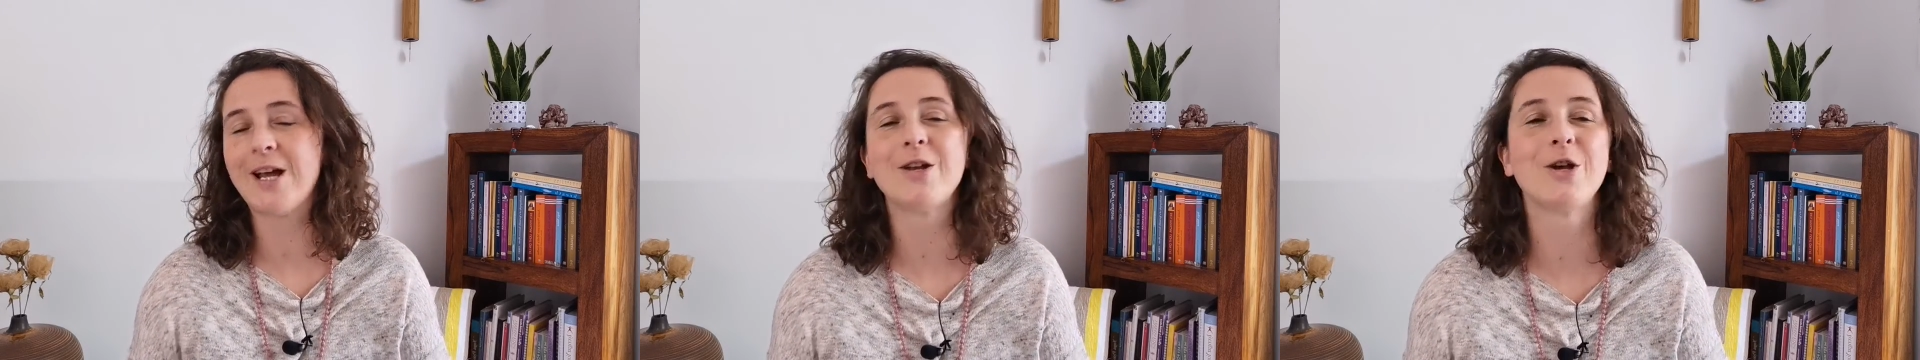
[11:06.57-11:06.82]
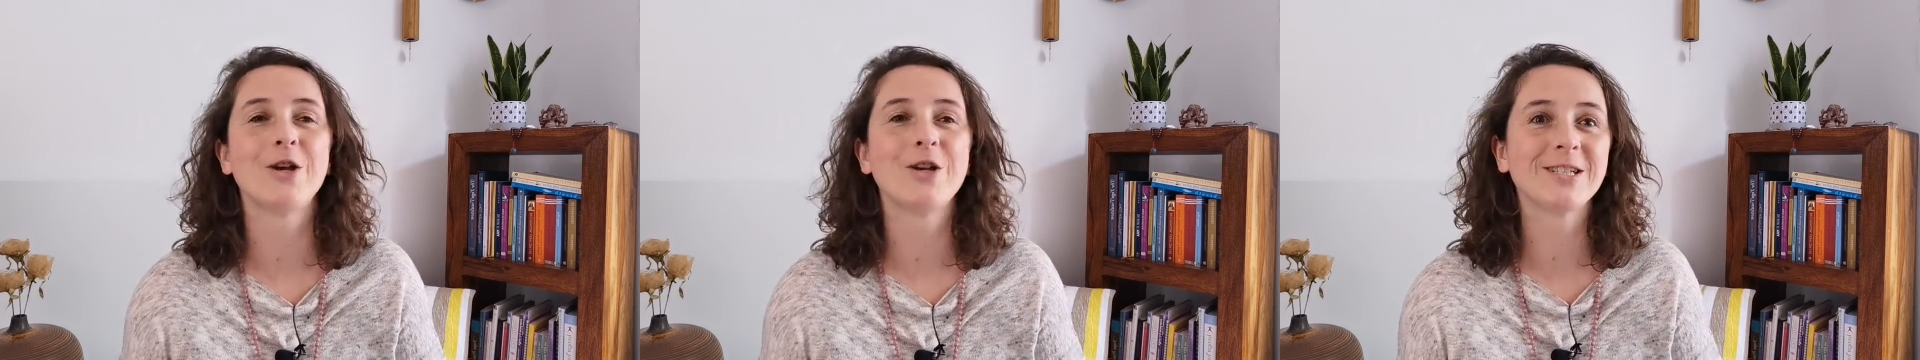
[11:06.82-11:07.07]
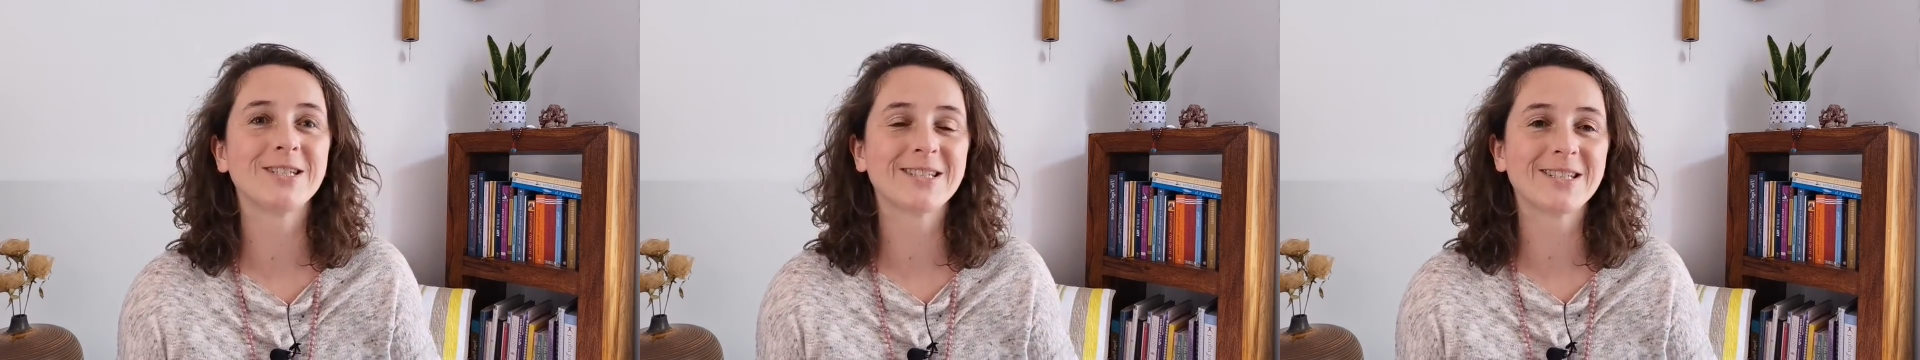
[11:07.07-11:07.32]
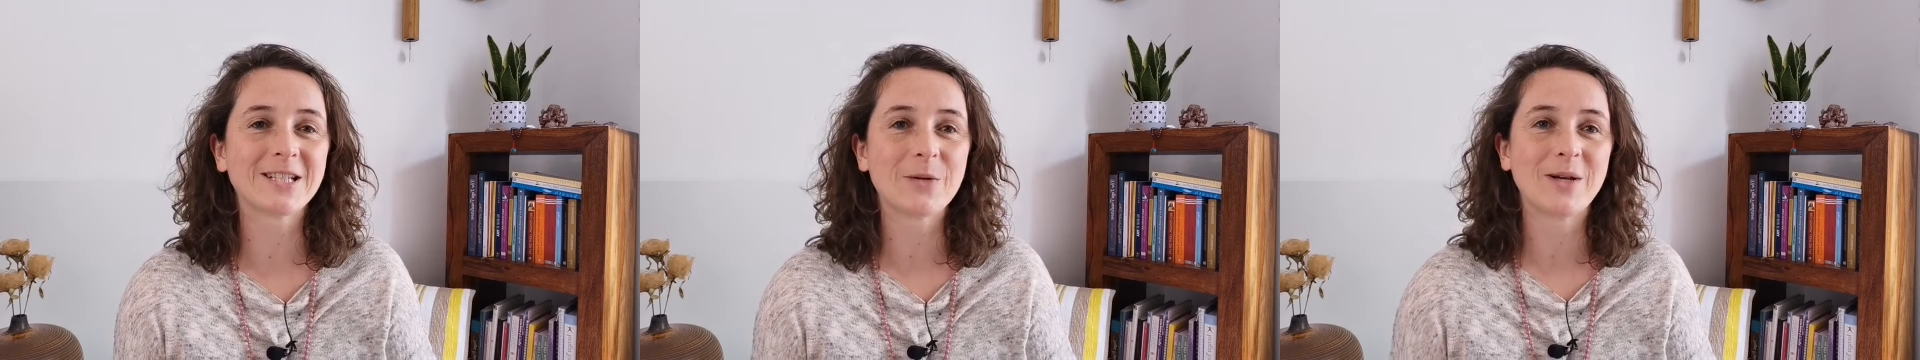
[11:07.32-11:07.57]
and I notice
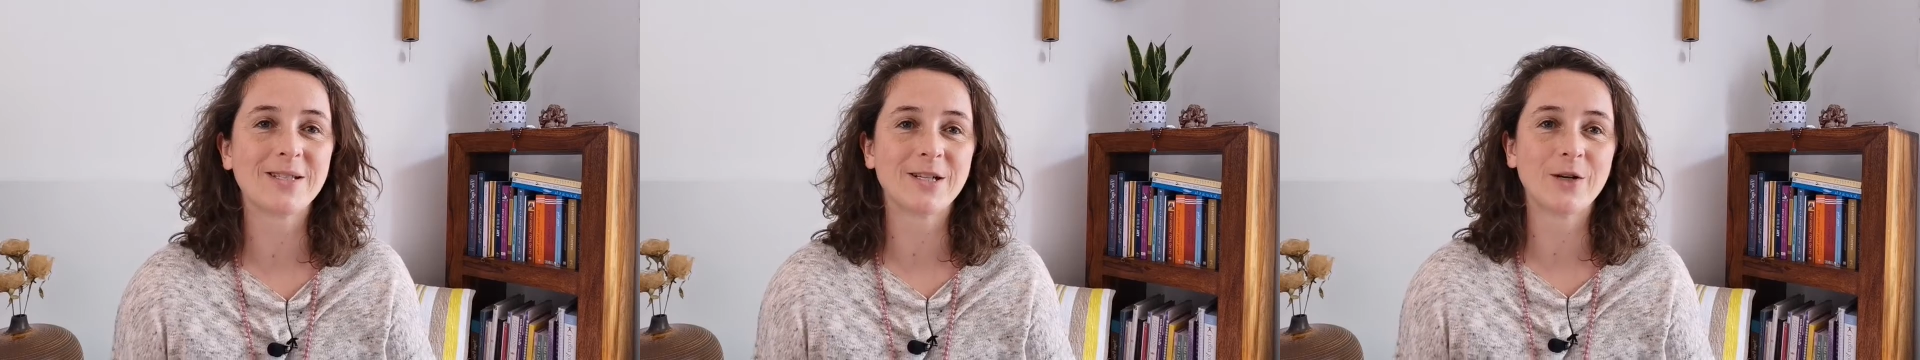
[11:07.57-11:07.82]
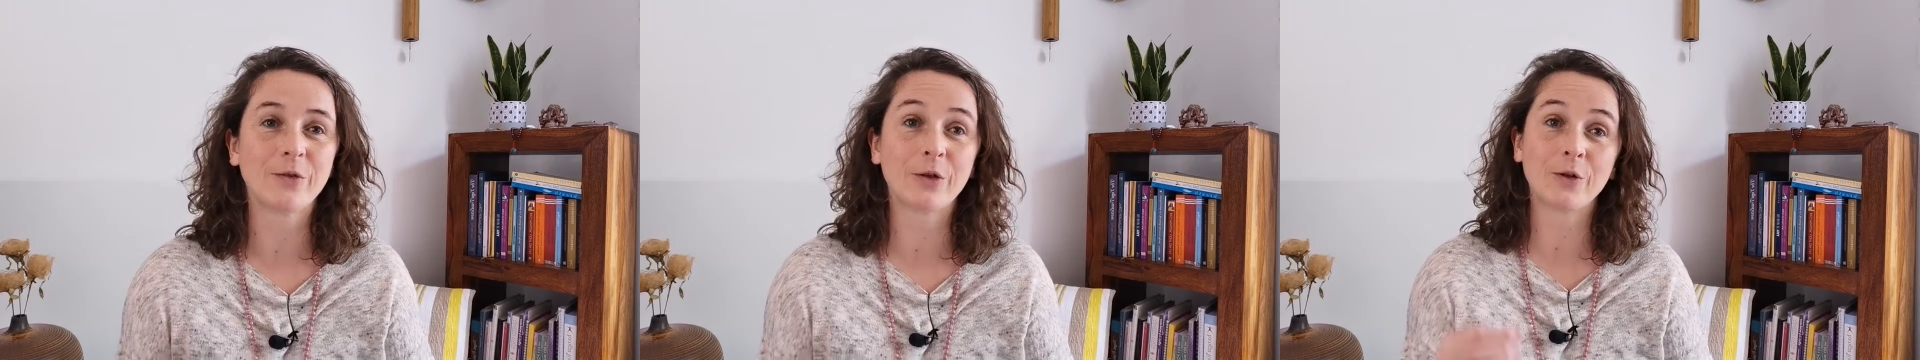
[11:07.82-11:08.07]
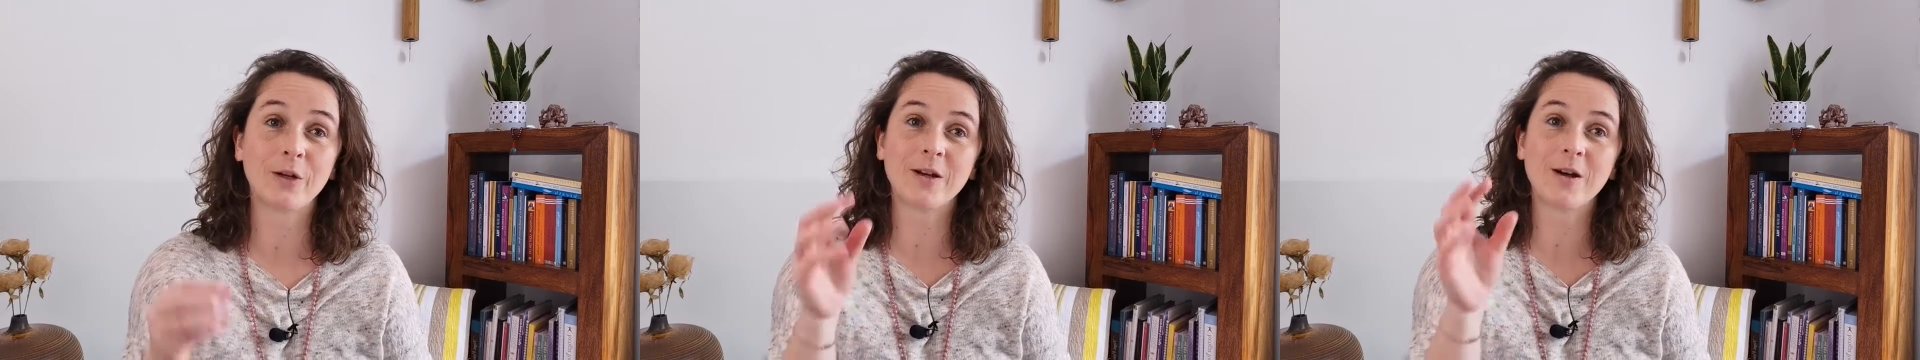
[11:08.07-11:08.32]
this in myself, you know, I